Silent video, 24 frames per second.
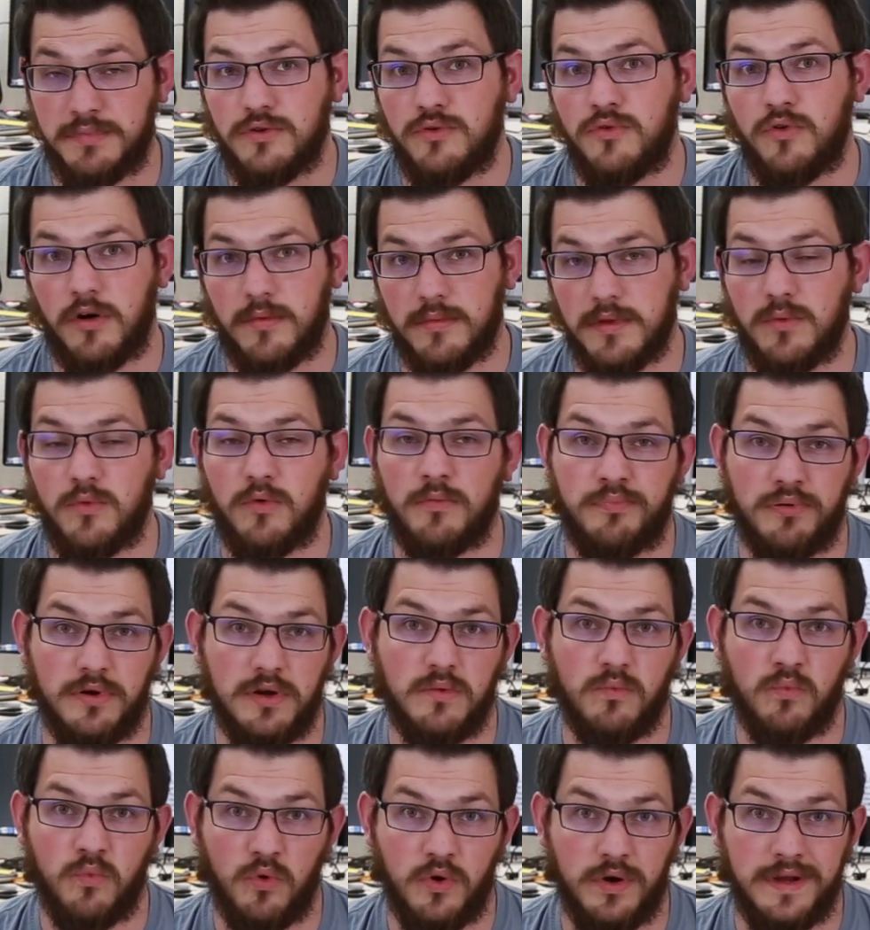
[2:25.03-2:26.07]
but you normally will
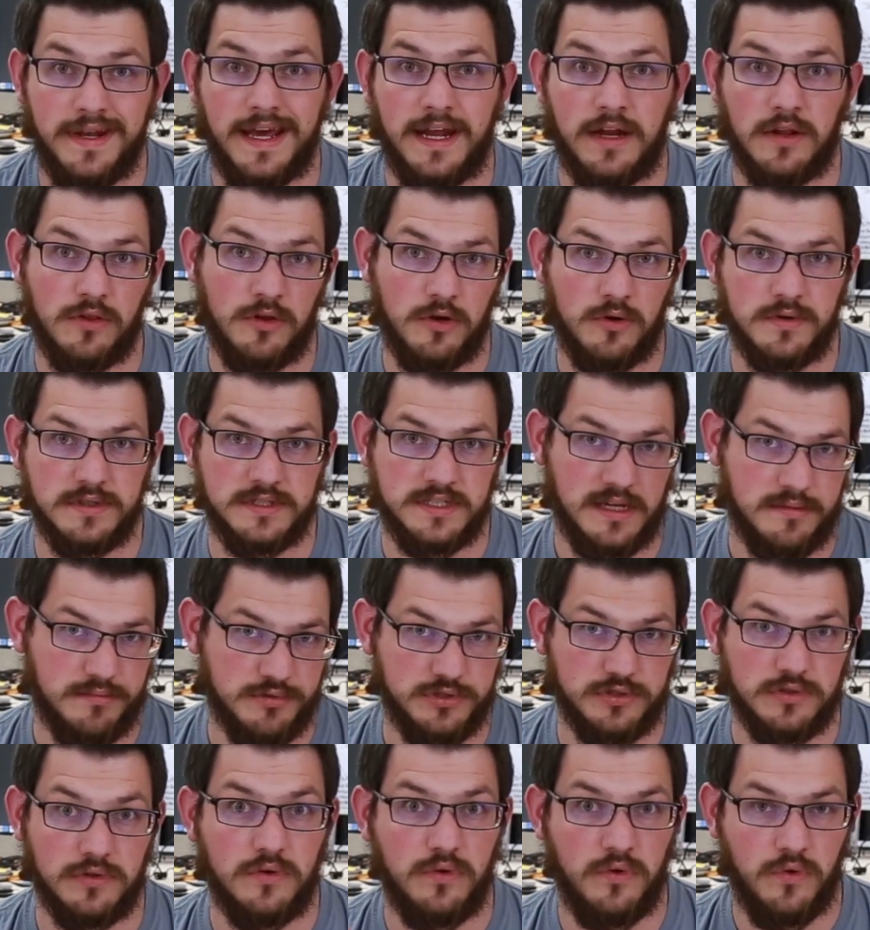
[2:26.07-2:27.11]
print wood at a lower
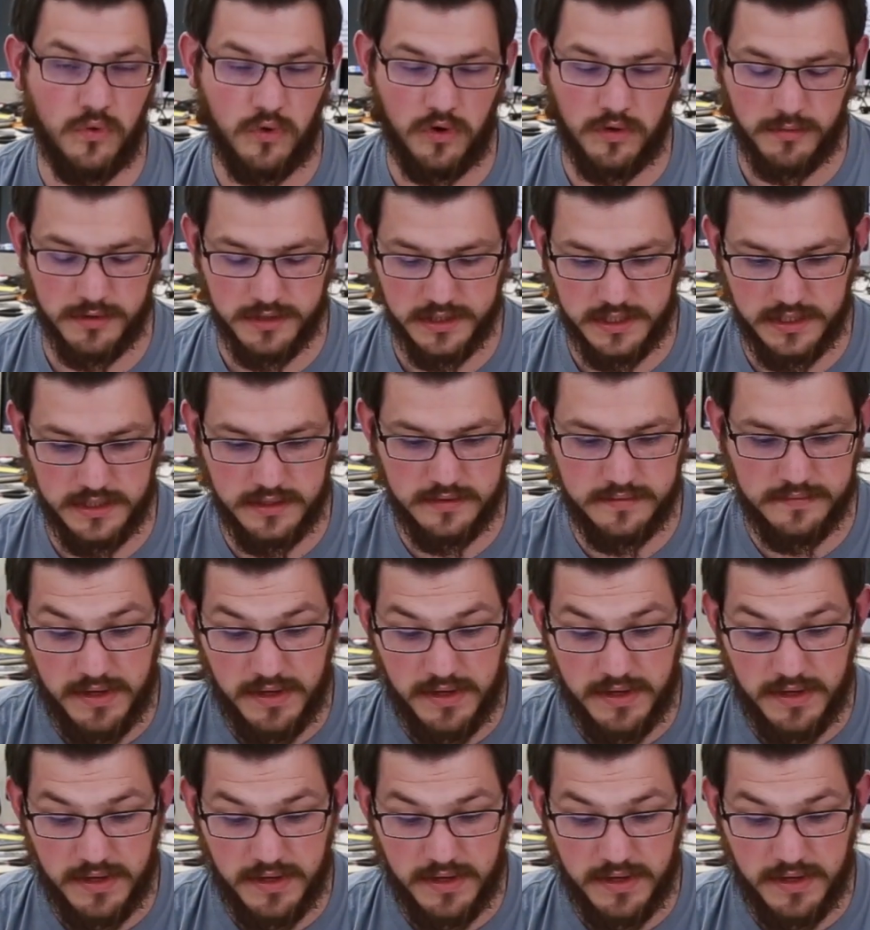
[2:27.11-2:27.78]
temperature, normally.